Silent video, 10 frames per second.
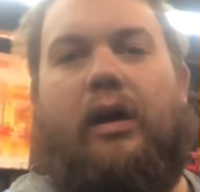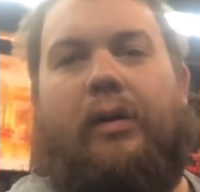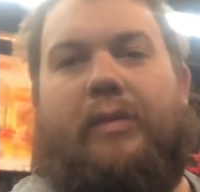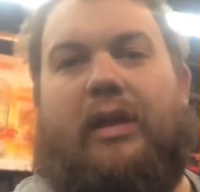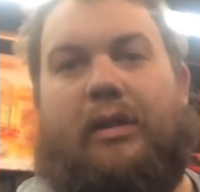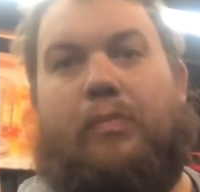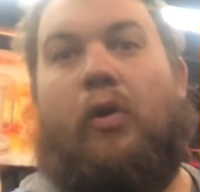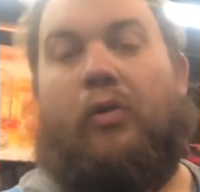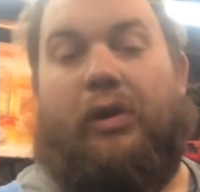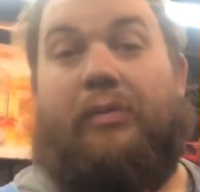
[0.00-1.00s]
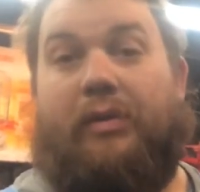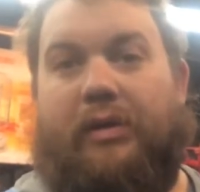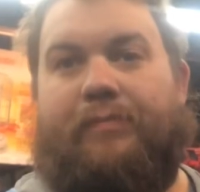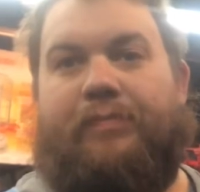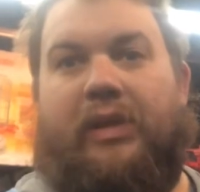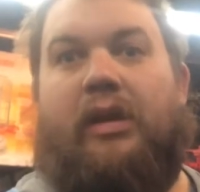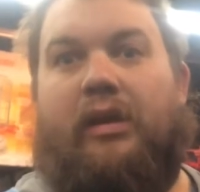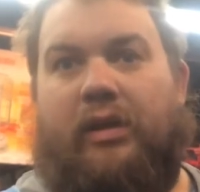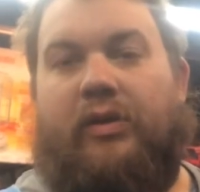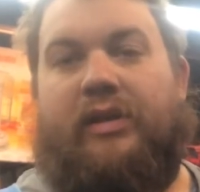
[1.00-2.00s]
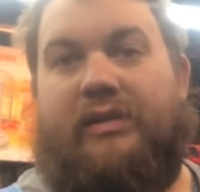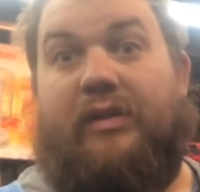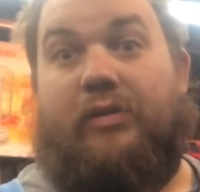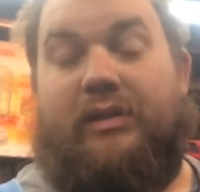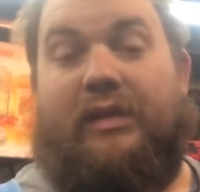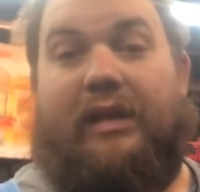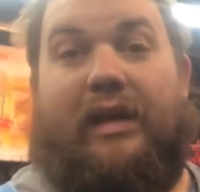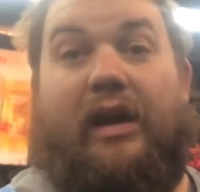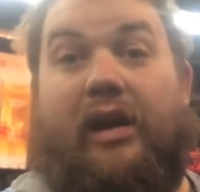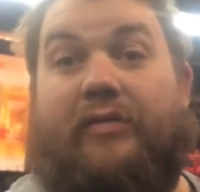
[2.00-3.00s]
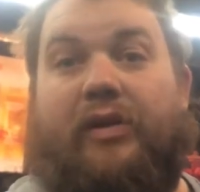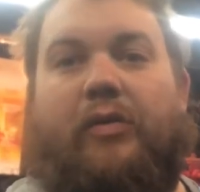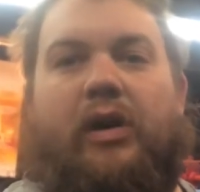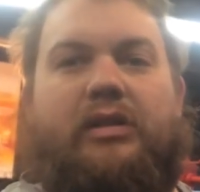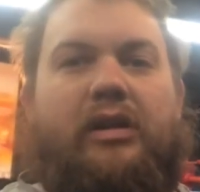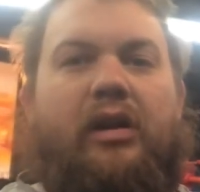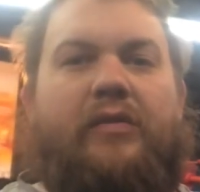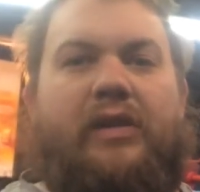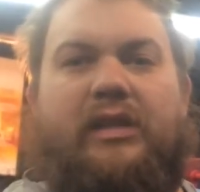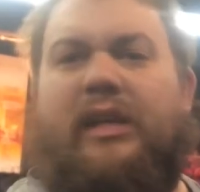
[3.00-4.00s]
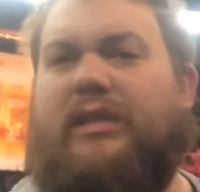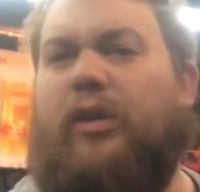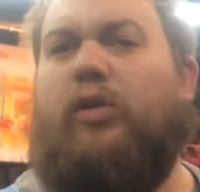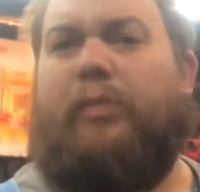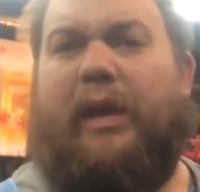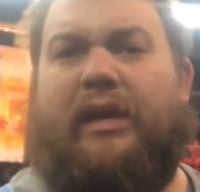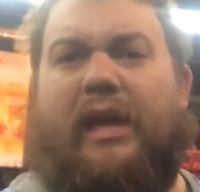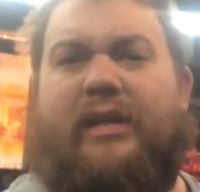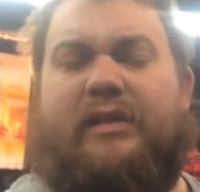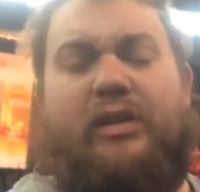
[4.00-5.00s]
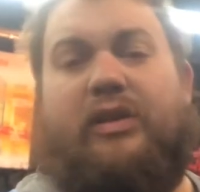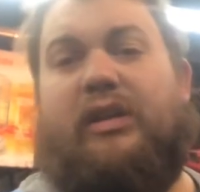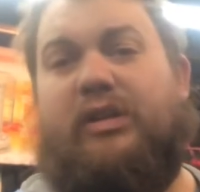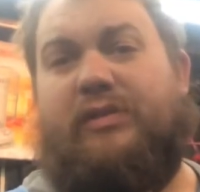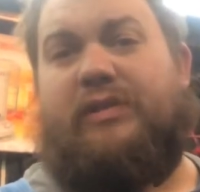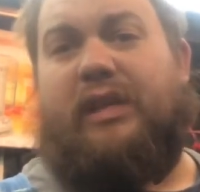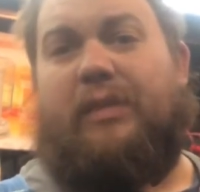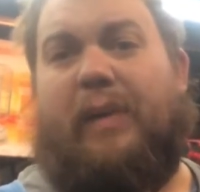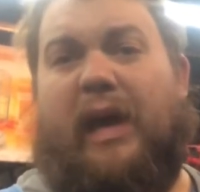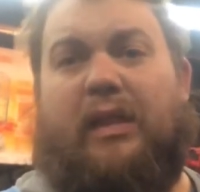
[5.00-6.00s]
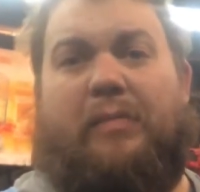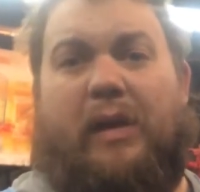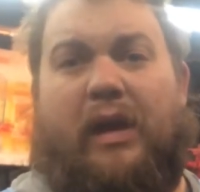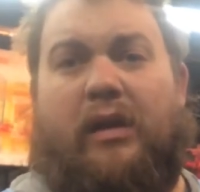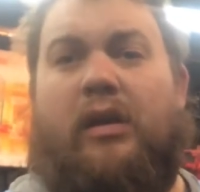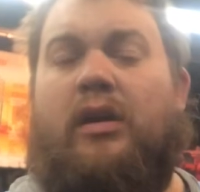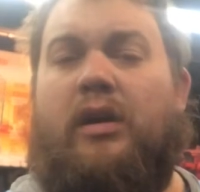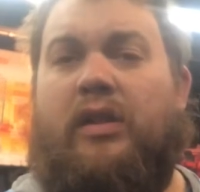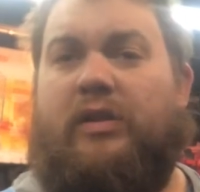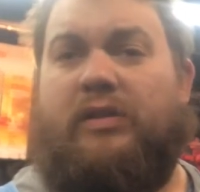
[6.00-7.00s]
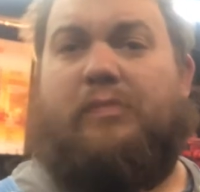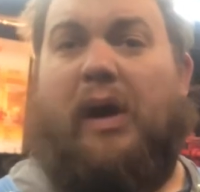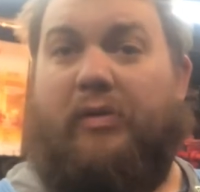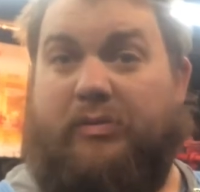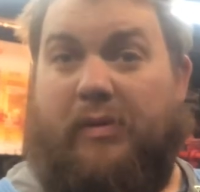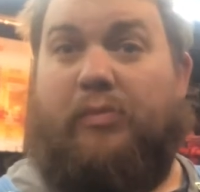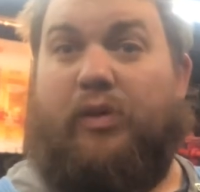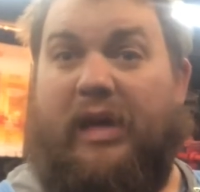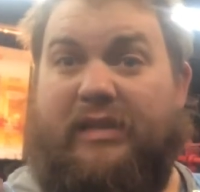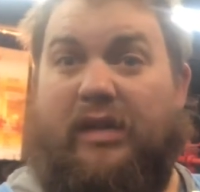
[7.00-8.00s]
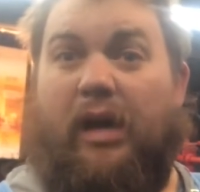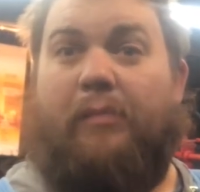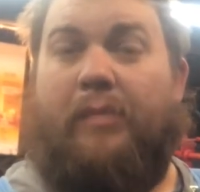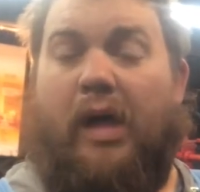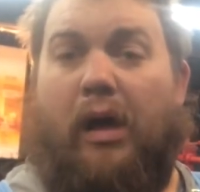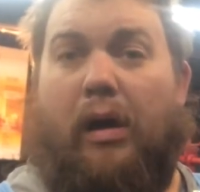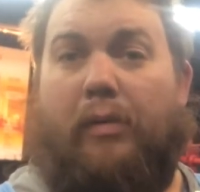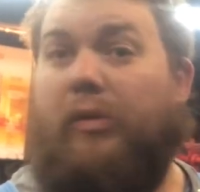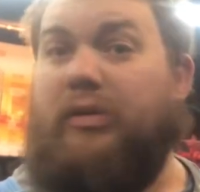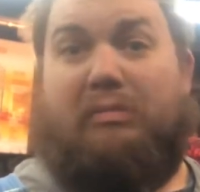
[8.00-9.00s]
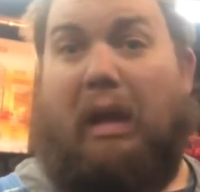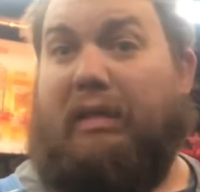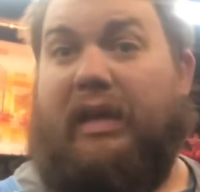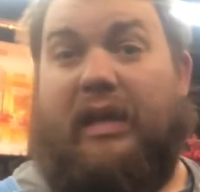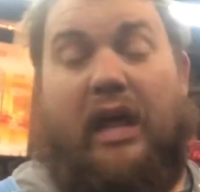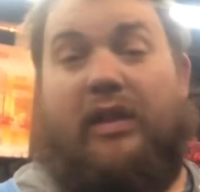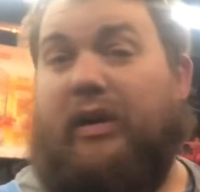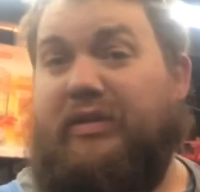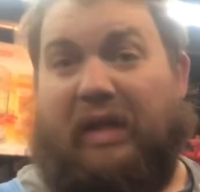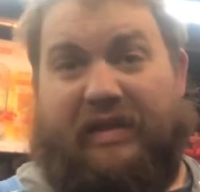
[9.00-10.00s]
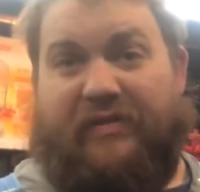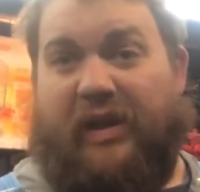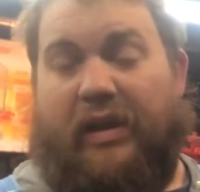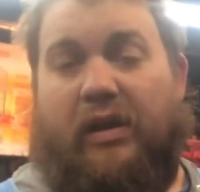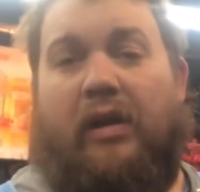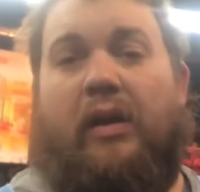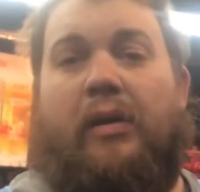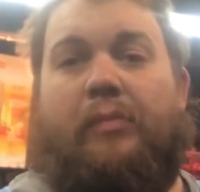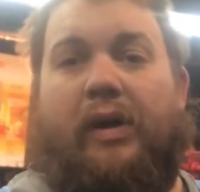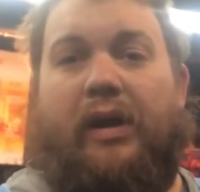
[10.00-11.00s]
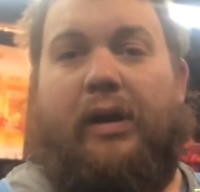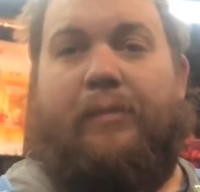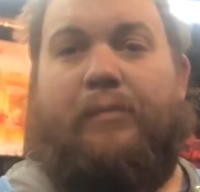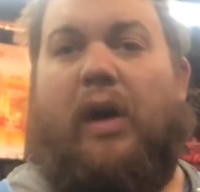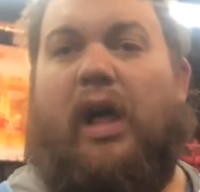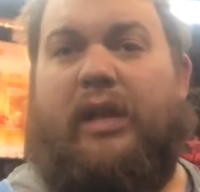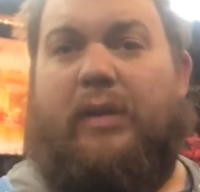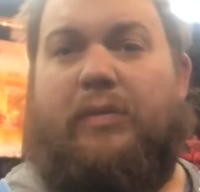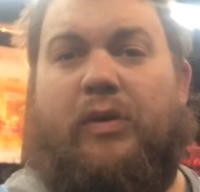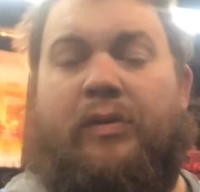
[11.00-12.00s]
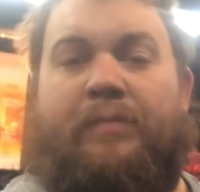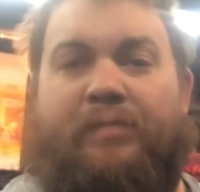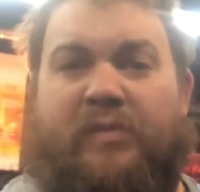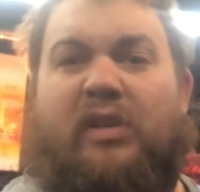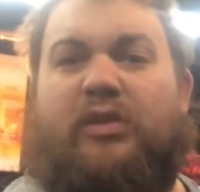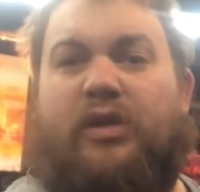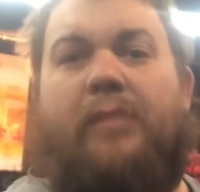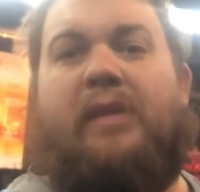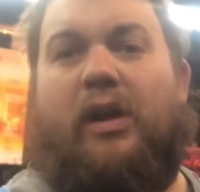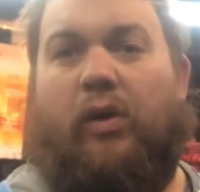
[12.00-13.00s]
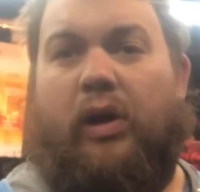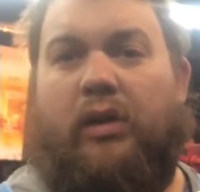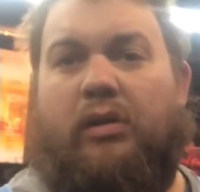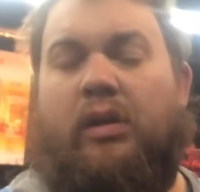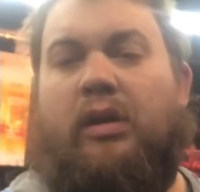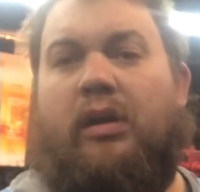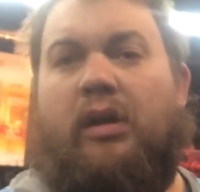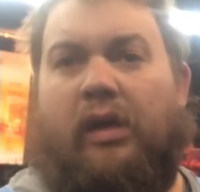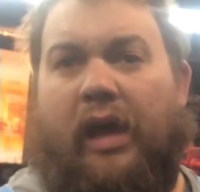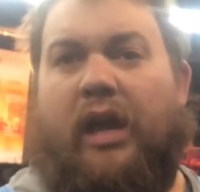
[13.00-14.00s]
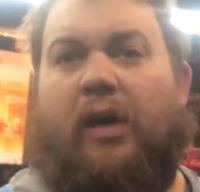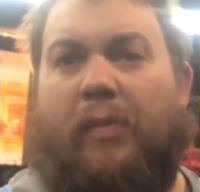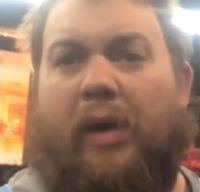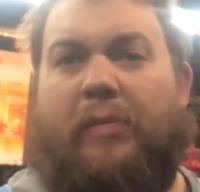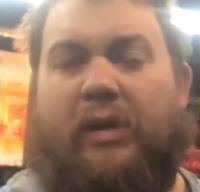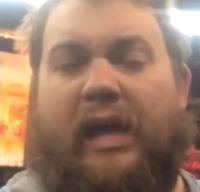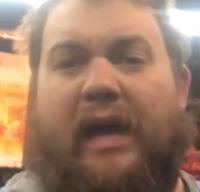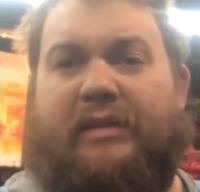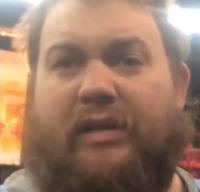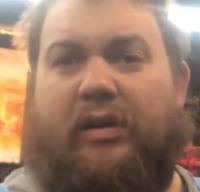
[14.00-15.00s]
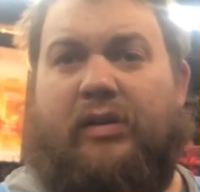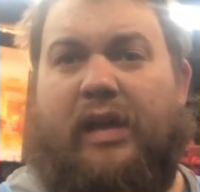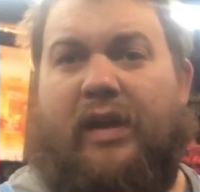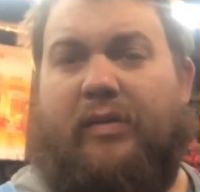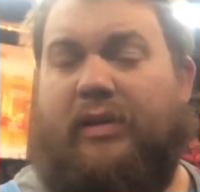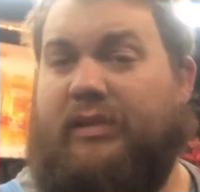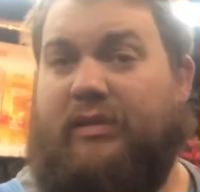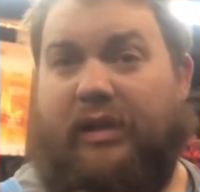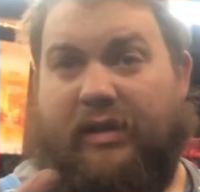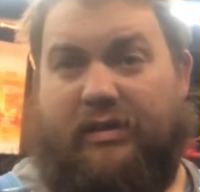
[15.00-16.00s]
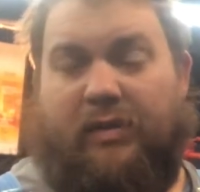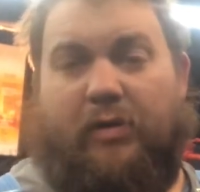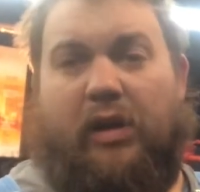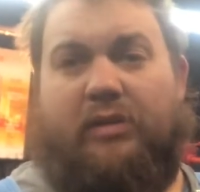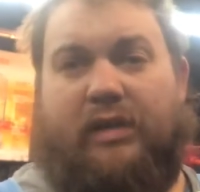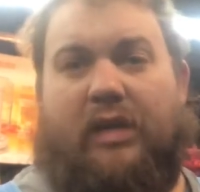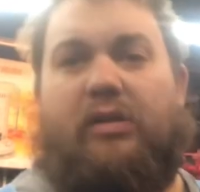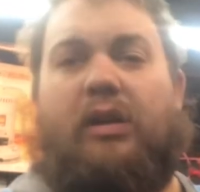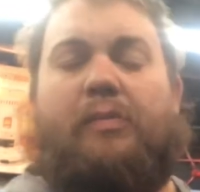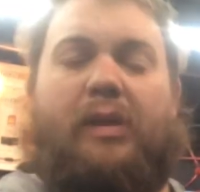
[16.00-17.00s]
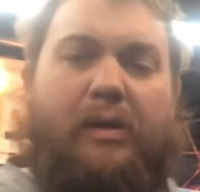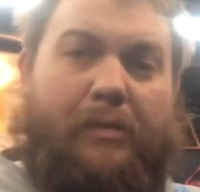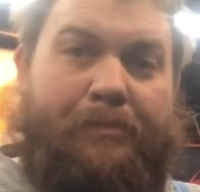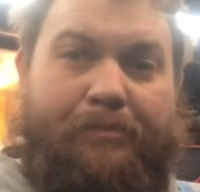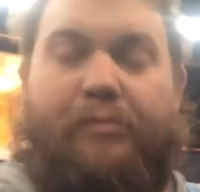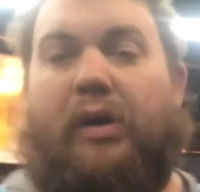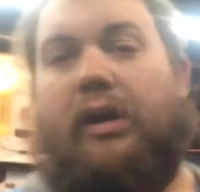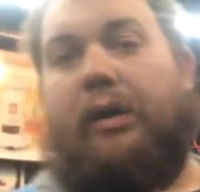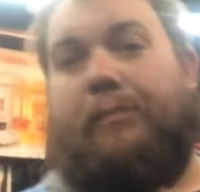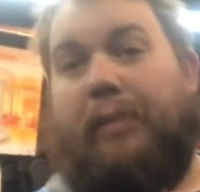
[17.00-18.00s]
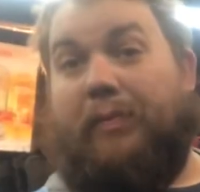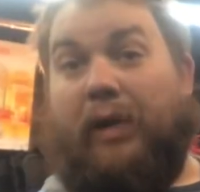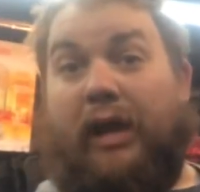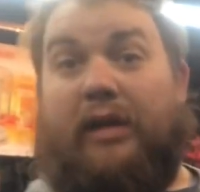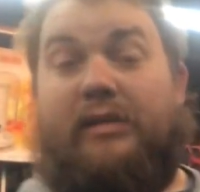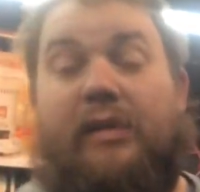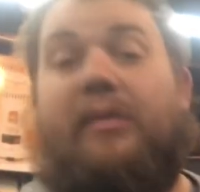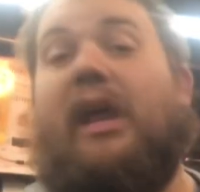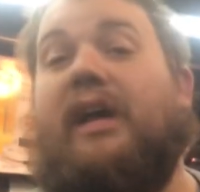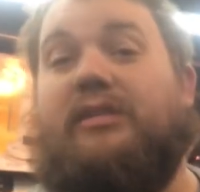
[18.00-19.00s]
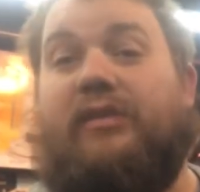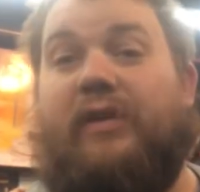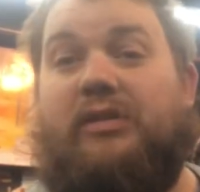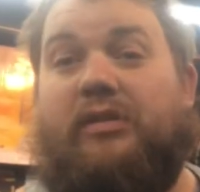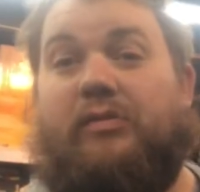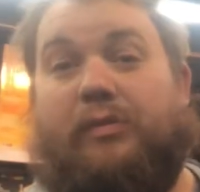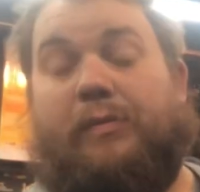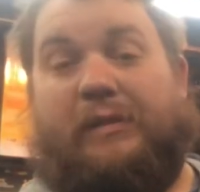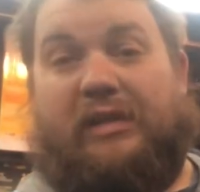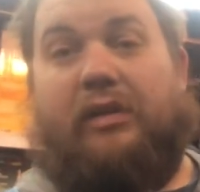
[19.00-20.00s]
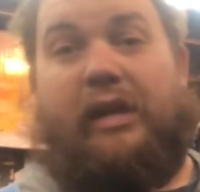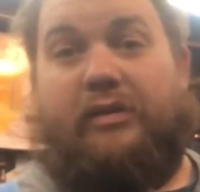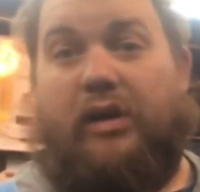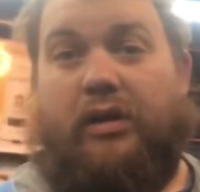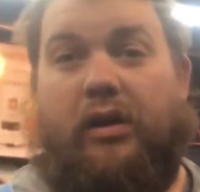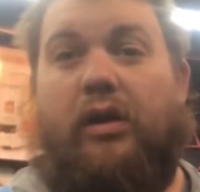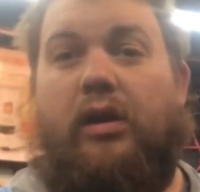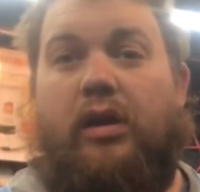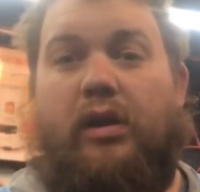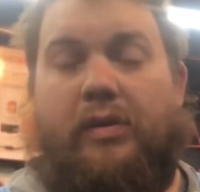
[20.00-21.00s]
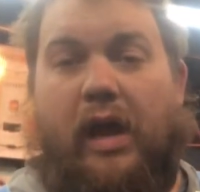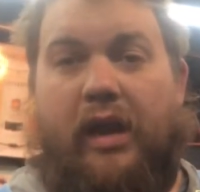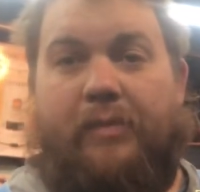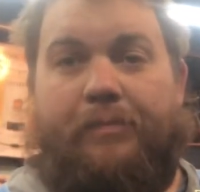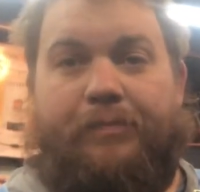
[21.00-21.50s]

Not like pouring, but you can see where it's leaking out after I washed it off. And I think it's an oil pan gasket. You can also see in the back of the pan, there's a spot where it's been brazed up. It looks not leaking out of there, so that's fine. But all I'll end up doing is I'll drop that oil, and I'll probably put a gasket on that, unless it's leaking somewhere else, I can look up in there. But my plan is I'm going to actually eventually will be selling that tractor. Got it.